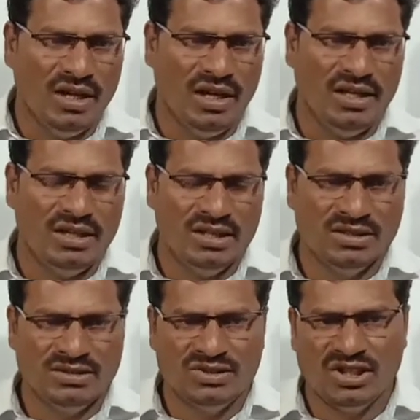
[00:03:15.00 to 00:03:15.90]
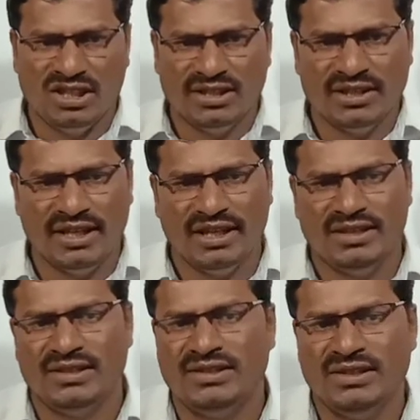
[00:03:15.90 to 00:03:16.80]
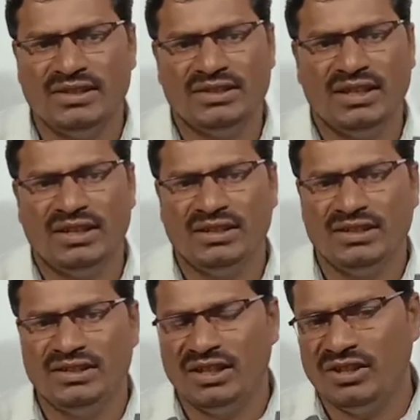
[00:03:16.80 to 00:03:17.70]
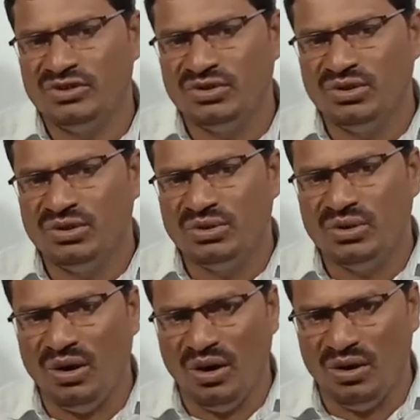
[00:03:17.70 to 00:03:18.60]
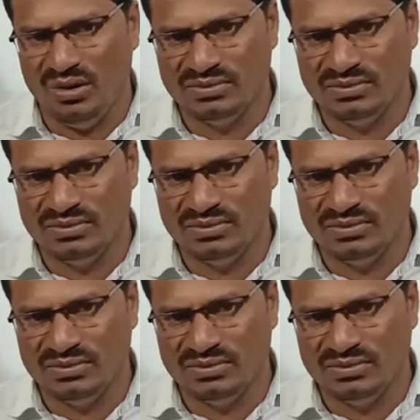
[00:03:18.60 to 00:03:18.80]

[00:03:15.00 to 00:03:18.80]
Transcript: And the third characteristic is that these are also called